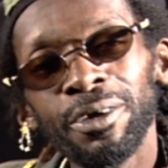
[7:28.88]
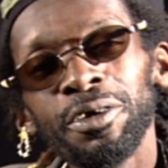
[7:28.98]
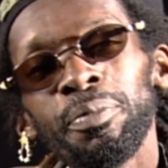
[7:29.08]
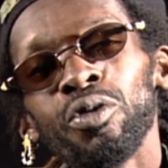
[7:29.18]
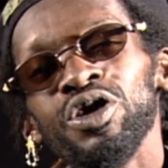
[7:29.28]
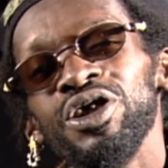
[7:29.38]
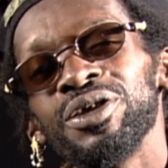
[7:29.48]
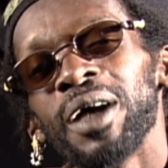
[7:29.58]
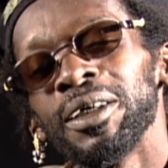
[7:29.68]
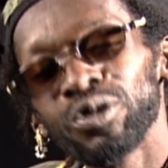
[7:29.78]
on the
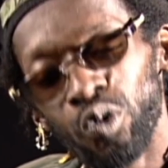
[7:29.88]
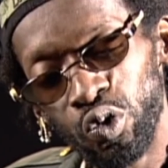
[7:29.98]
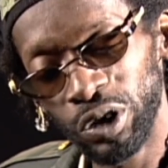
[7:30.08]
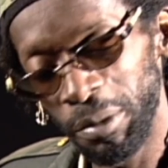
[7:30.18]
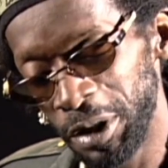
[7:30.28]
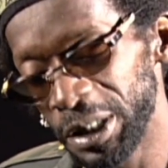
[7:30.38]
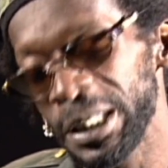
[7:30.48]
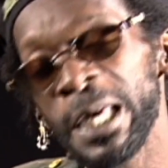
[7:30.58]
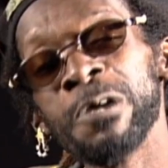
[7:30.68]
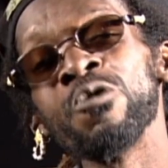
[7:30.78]
police and soldier may
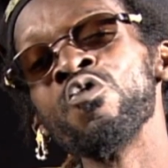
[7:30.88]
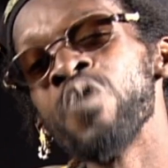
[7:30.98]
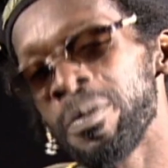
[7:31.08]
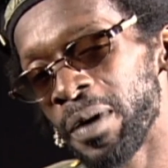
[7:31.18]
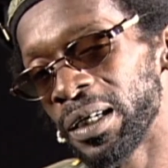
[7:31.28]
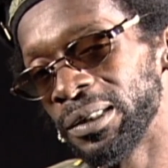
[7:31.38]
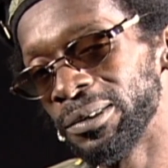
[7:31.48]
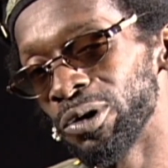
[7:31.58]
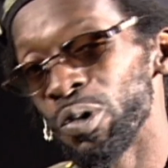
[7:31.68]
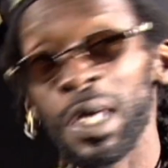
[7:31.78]
carry a
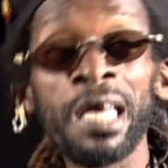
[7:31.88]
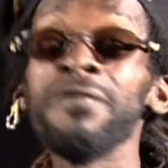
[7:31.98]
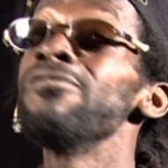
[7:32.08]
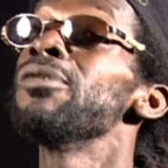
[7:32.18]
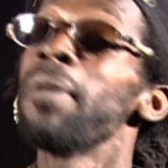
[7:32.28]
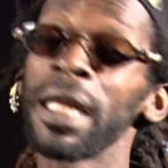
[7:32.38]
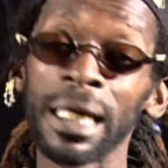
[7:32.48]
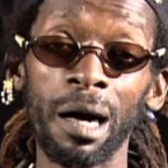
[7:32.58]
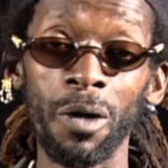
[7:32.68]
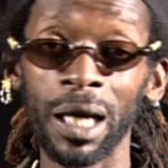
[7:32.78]
weapon, no, everybody
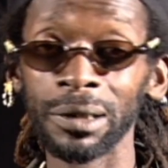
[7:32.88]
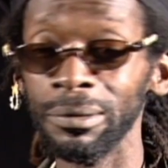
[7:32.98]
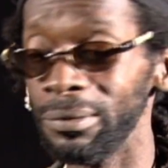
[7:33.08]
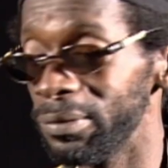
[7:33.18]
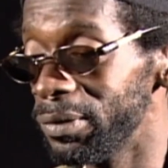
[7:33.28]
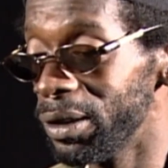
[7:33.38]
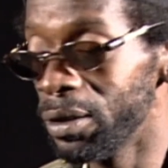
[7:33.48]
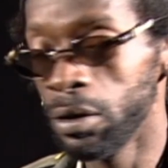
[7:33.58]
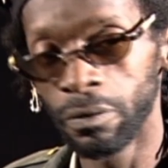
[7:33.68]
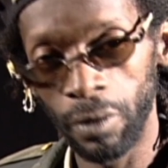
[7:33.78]
got one.
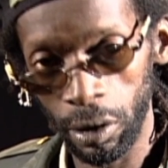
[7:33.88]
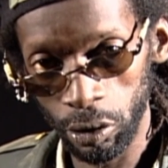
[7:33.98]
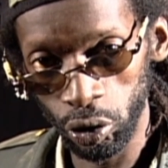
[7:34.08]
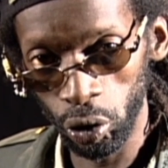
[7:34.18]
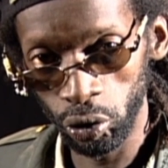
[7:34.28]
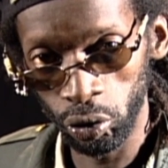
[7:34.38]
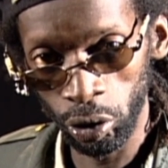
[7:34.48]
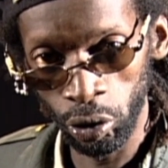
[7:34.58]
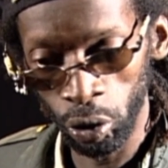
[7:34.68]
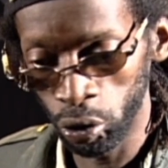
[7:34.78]
From the judge to
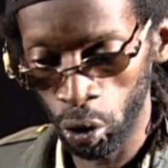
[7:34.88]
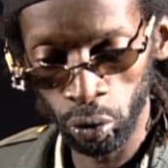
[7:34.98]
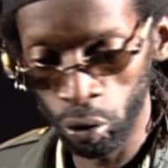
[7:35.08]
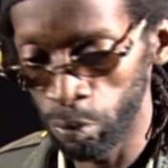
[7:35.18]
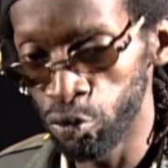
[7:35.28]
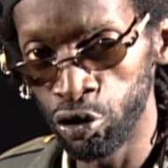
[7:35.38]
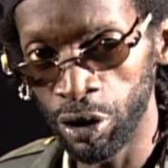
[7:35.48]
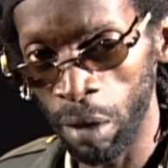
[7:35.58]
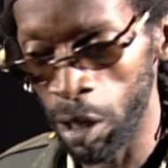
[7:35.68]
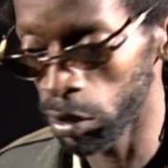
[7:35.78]
the nun down to the
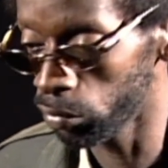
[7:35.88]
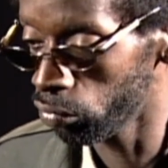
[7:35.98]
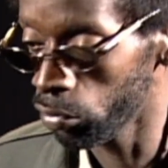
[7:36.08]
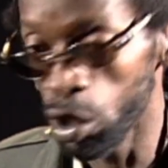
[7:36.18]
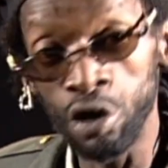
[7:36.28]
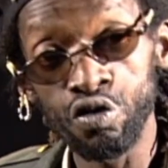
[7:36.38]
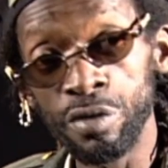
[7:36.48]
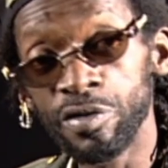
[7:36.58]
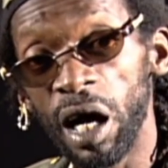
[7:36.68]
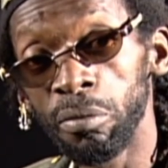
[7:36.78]
preacher man.
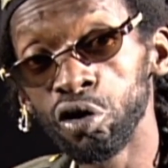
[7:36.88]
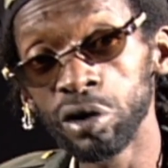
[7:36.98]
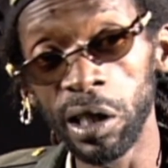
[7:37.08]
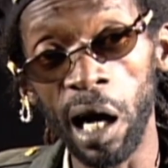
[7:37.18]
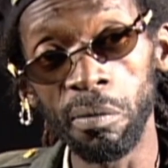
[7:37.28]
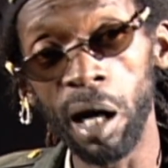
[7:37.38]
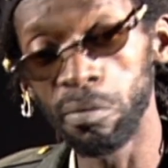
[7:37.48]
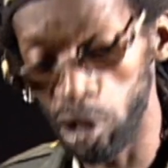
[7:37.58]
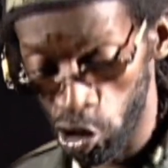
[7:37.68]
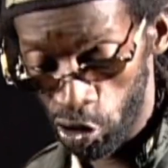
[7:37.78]
Crips and blood, the gangbang,
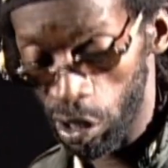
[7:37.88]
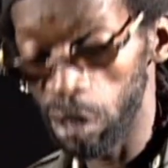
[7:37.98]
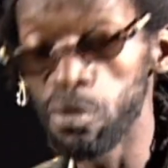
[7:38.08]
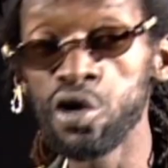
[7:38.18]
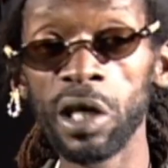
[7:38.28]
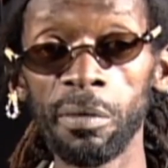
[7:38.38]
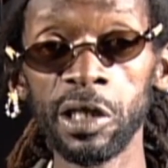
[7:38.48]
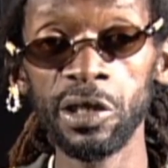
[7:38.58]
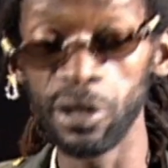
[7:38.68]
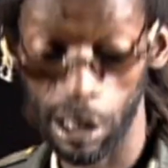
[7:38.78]
Belizean, the murder,
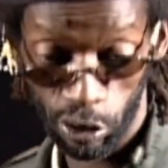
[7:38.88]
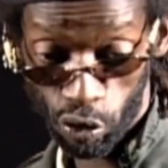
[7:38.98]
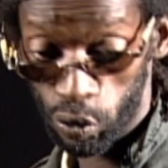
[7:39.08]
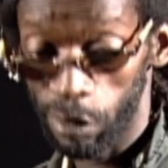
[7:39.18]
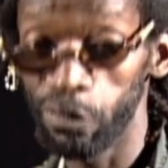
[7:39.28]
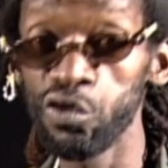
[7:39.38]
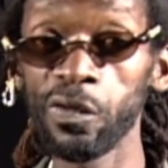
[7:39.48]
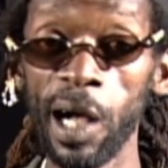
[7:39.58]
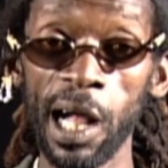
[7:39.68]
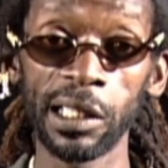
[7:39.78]
Belizean, drug, the flow
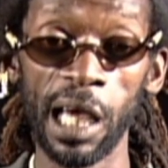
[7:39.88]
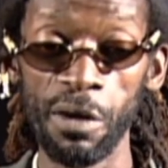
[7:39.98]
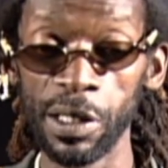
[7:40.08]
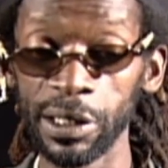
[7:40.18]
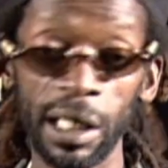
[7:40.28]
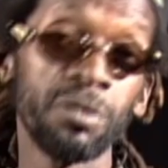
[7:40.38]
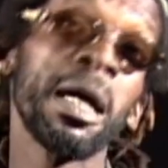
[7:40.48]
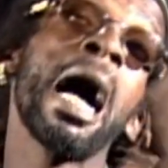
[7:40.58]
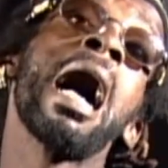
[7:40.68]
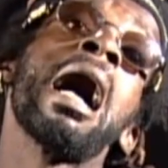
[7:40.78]
from all directions. We
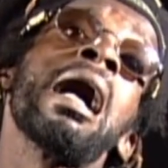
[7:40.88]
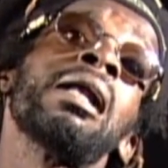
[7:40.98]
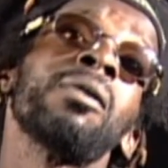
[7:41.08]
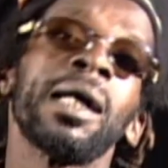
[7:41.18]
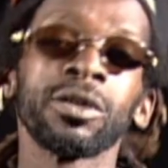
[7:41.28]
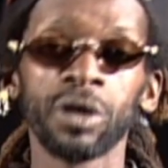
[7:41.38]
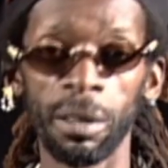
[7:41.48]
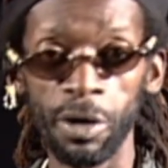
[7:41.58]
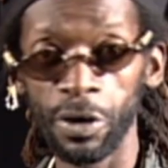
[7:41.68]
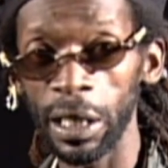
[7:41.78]
all want to
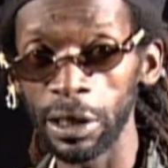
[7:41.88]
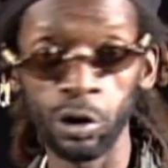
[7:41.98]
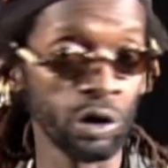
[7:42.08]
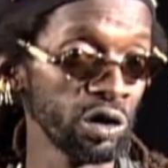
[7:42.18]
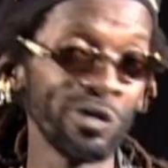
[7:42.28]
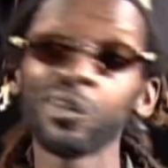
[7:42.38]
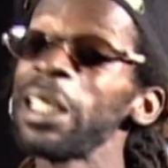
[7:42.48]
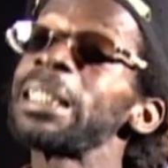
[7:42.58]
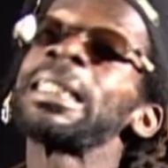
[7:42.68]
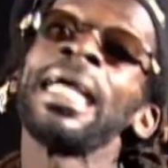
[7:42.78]
America and the country to
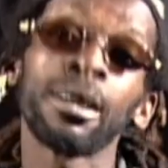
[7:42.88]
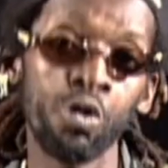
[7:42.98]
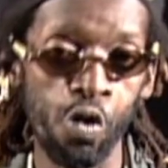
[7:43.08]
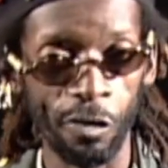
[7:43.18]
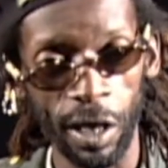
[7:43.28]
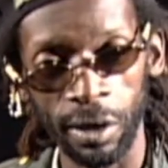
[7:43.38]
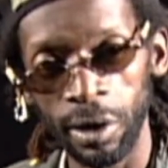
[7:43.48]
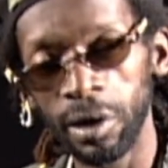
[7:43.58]
get takeover